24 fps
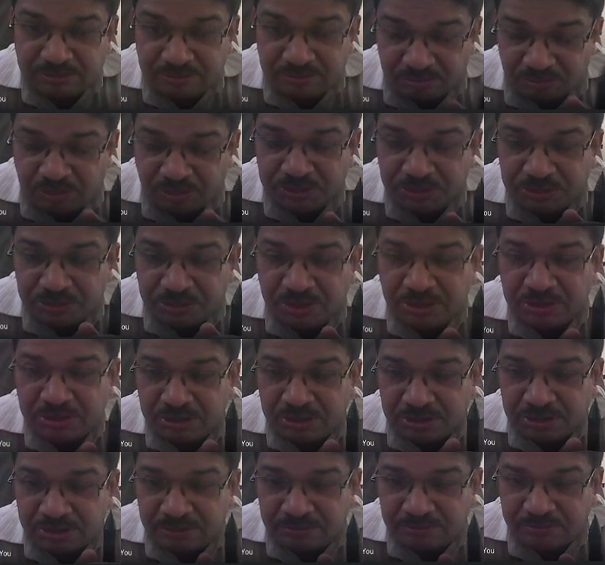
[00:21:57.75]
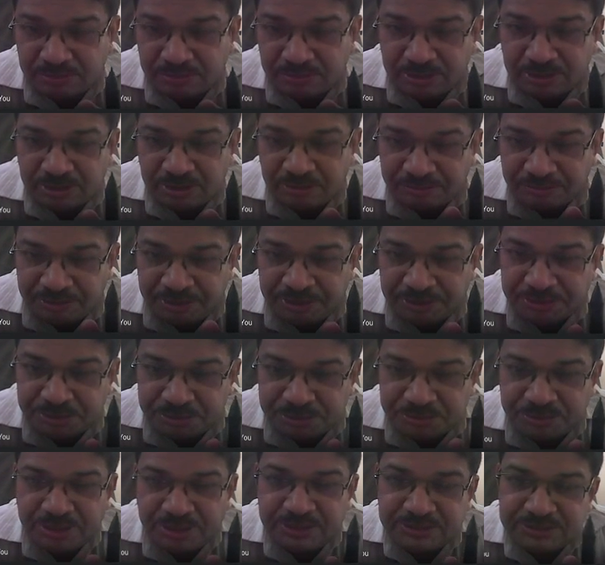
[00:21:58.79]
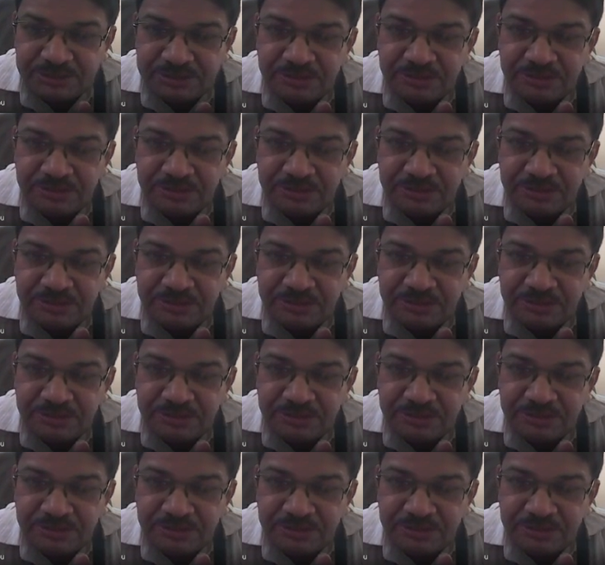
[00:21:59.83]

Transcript: what you are referring to as a